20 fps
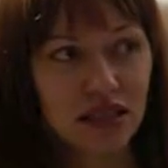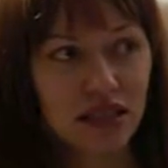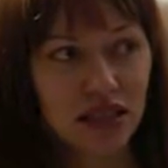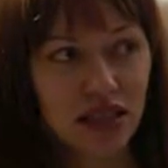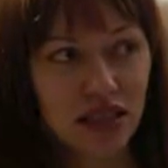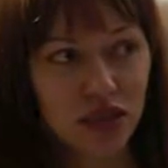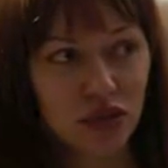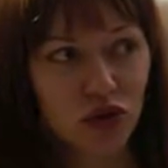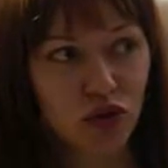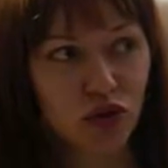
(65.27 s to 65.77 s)

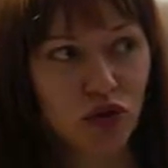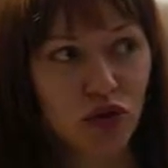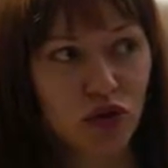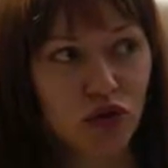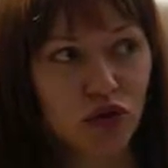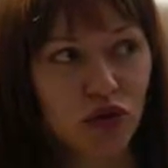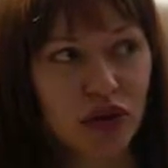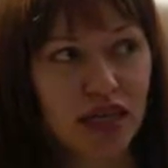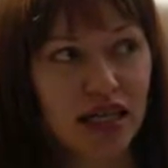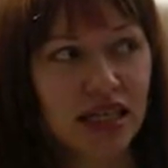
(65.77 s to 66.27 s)
didn't do
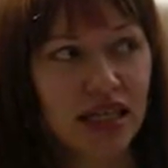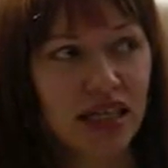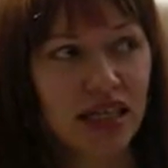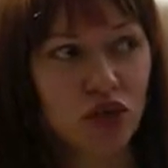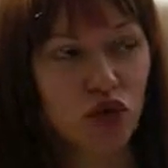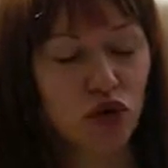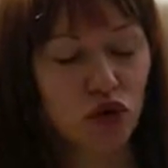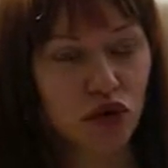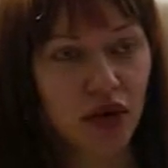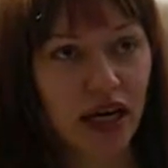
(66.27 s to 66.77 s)
really a
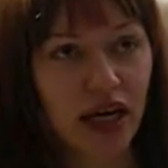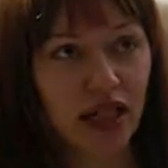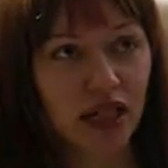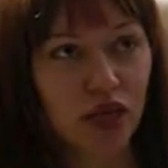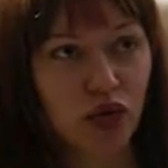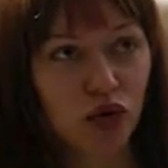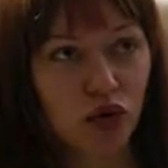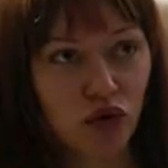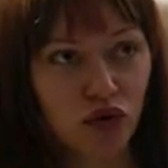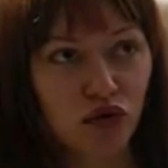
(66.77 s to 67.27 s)

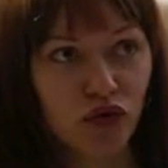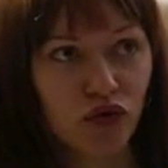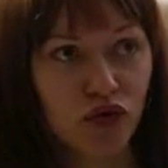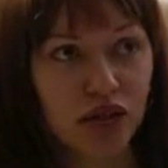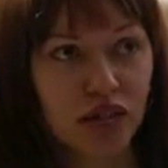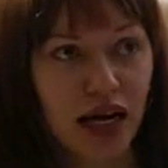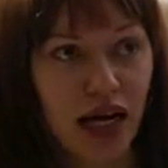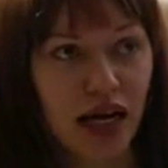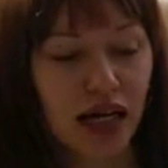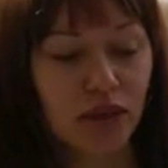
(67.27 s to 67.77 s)
straight gluten-free
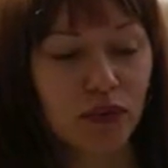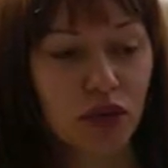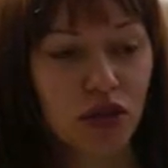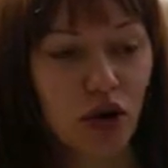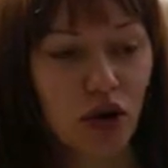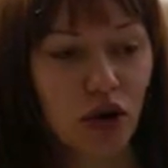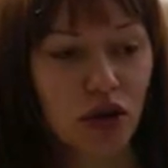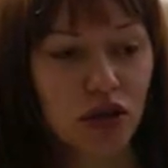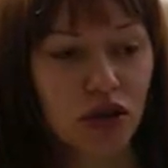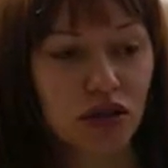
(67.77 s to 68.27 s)
diet
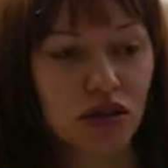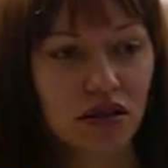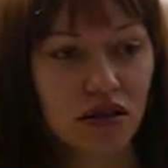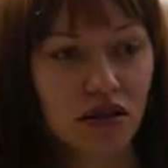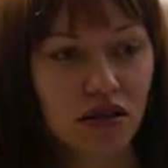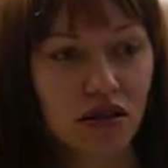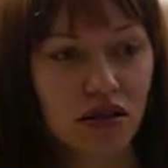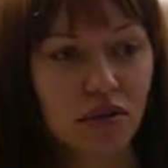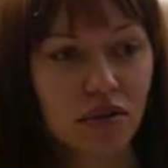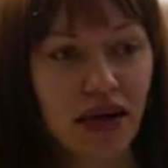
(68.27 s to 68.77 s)
because
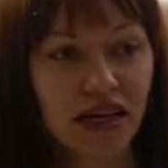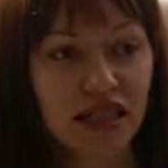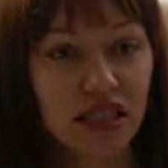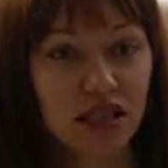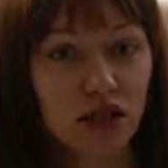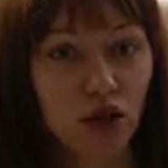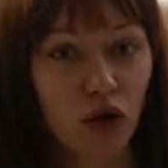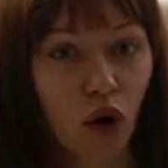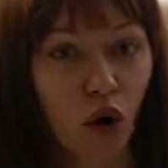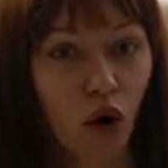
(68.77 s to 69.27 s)
I
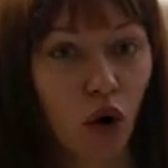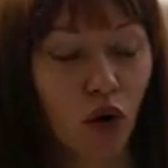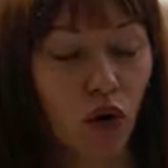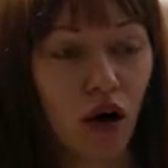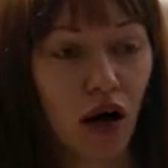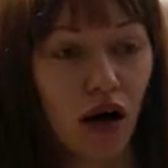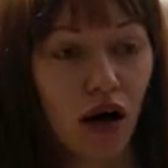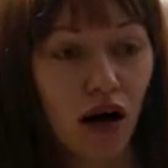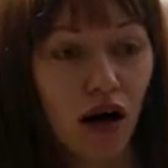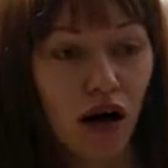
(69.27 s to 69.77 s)
didn't
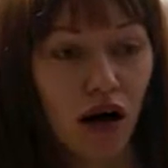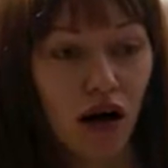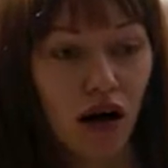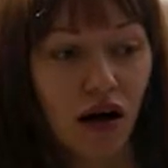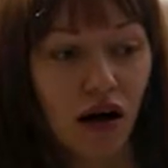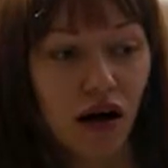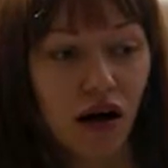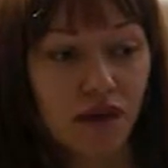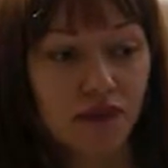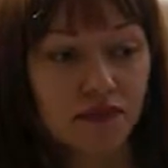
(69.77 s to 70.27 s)
know
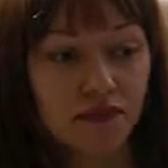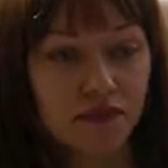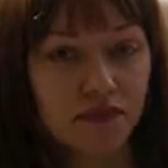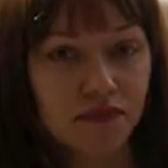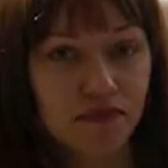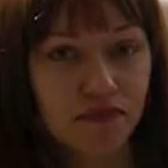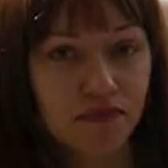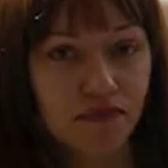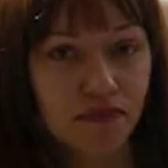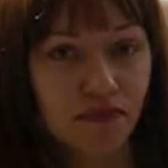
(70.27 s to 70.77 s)

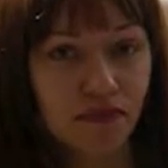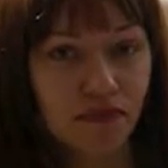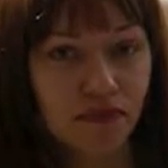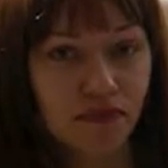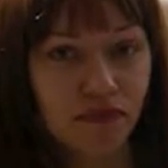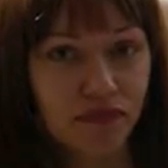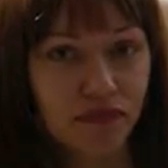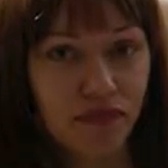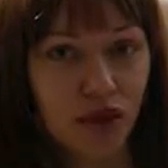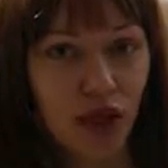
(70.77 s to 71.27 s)
in
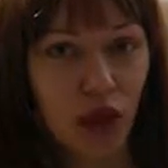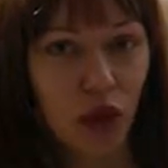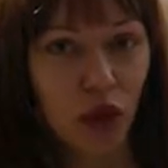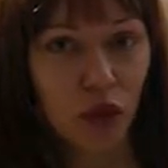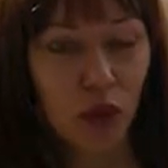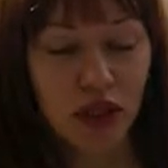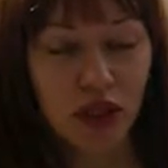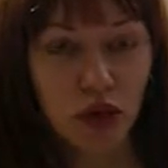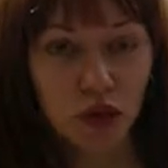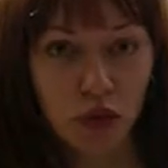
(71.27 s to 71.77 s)

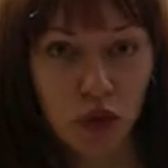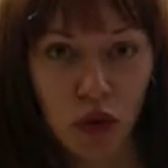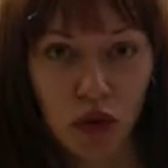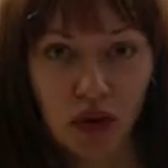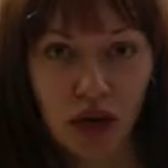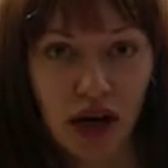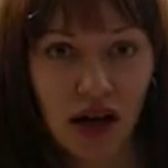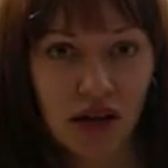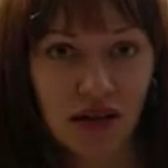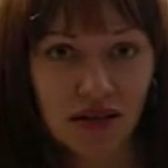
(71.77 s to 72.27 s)
which
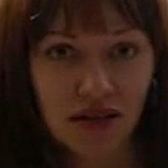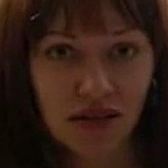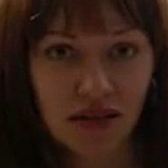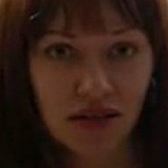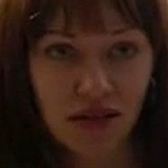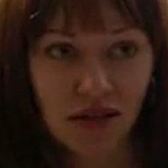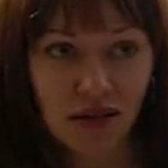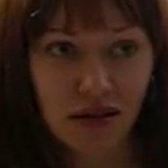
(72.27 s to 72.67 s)
products